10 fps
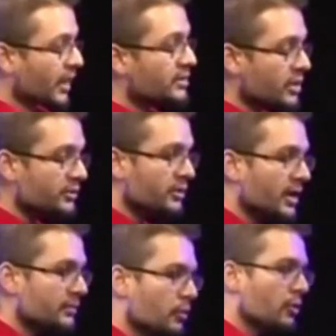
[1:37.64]
It's hard to
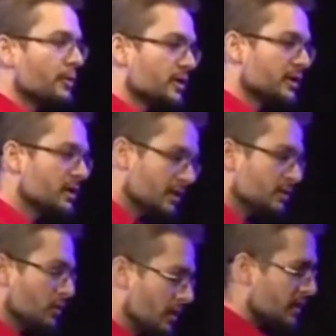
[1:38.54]
get more politically
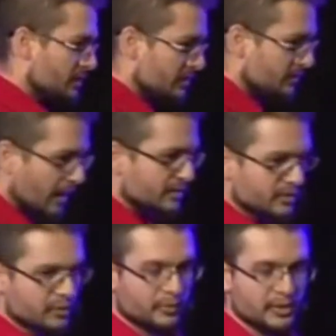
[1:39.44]
incorrect as
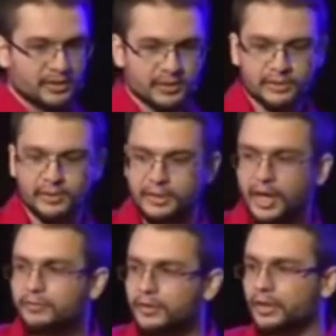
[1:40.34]
a comedian than
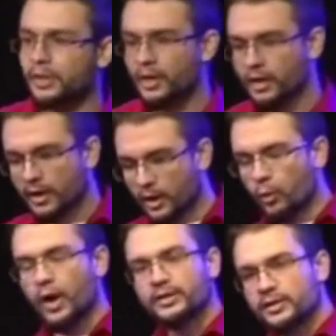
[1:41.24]
having a
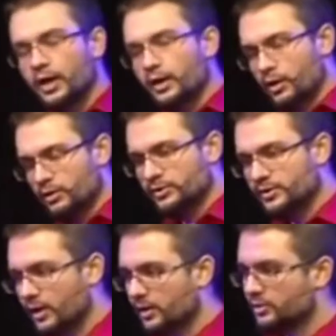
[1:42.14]
white guy on
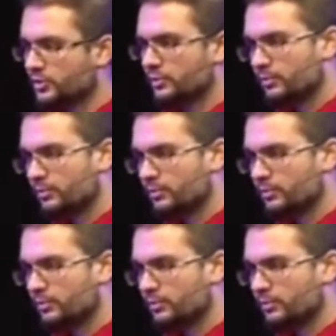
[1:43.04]
stage